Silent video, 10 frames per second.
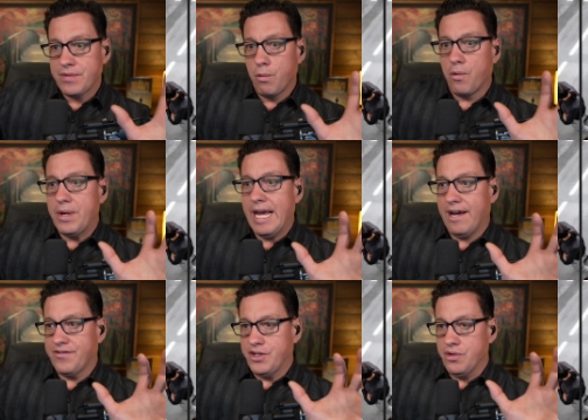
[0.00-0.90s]
Where we
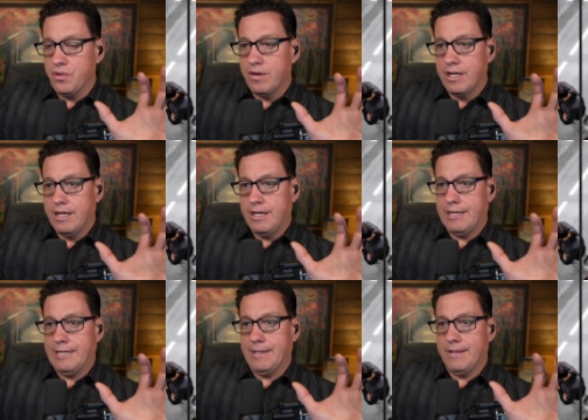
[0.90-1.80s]
have to,
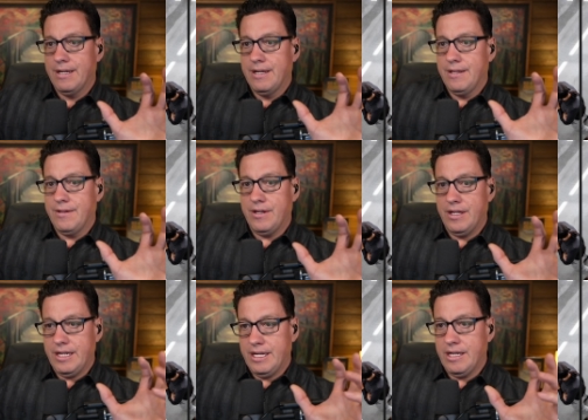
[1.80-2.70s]
uh,
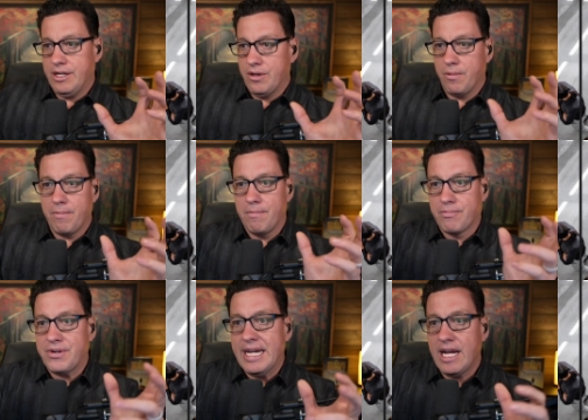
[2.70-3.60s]
you know,
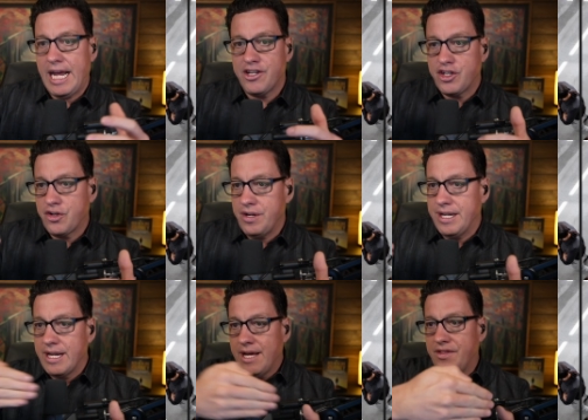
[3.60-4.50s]
bring a
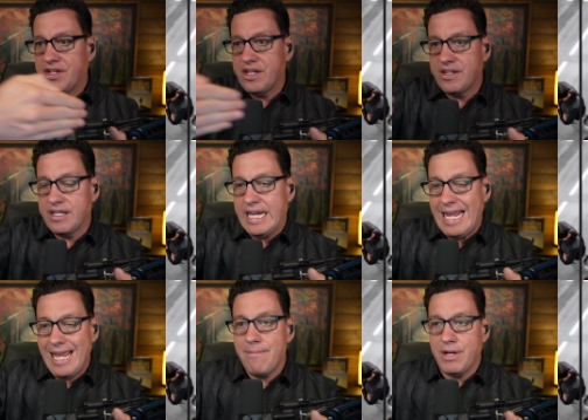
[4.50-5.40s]
certain, this is the
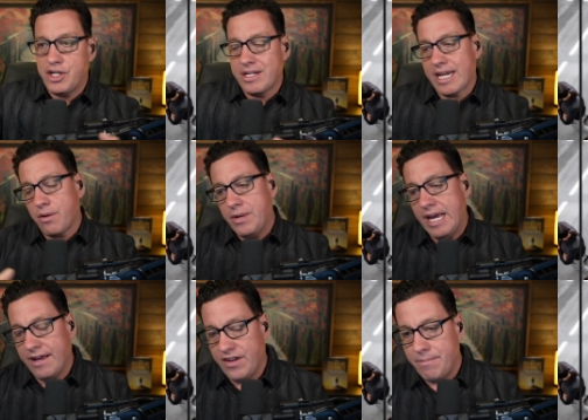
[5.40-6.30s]
image. It's like we
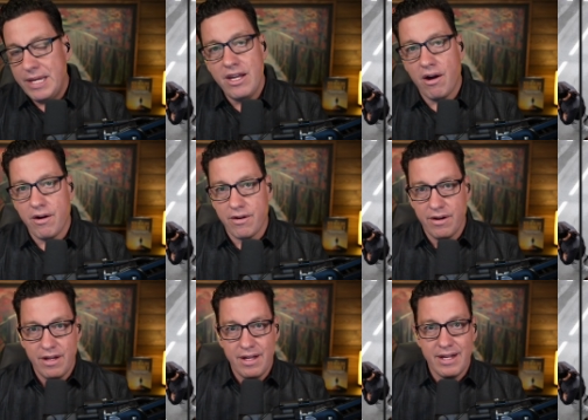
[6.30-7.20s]
have a PR
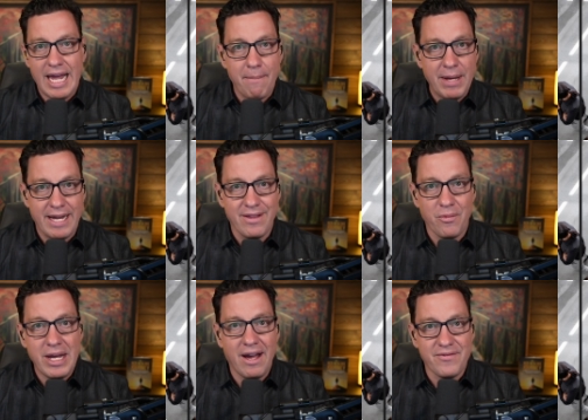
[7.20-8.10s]
campaign that
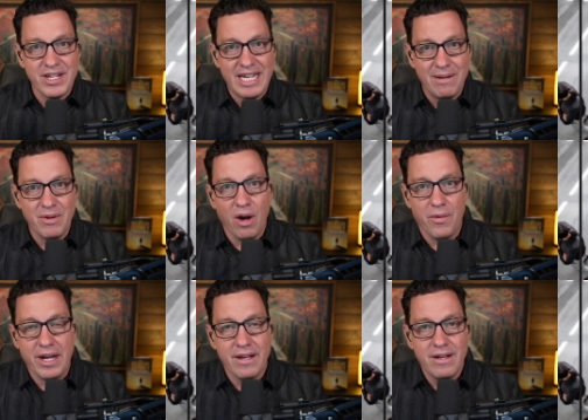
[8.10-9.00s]
we have to keep
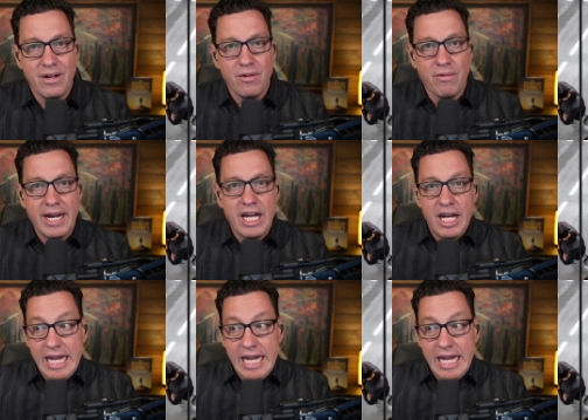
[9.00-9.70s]
going, right?